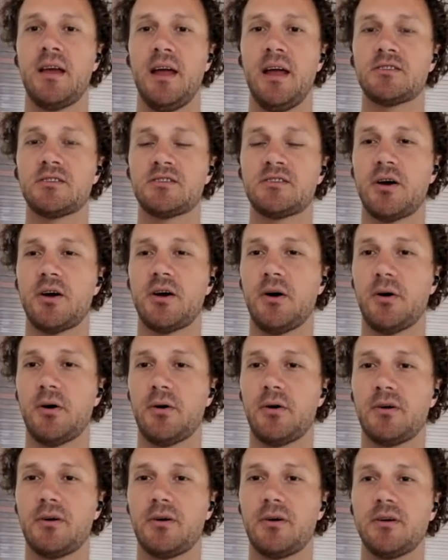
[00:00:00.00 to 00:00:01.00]
And
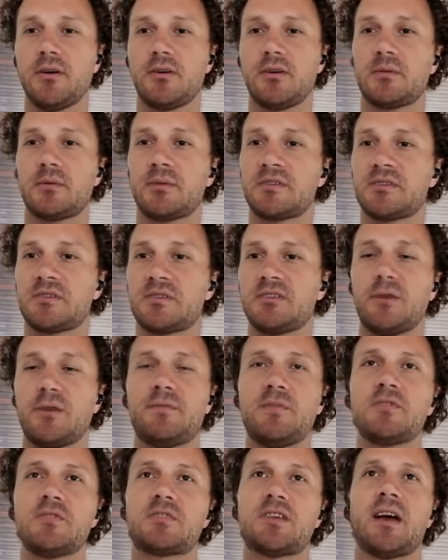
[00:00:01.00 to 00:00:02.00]
so, CryptoCito, if
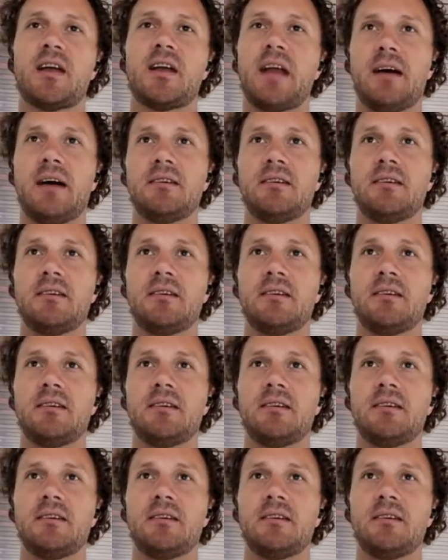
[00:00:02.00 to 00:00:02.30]
you said,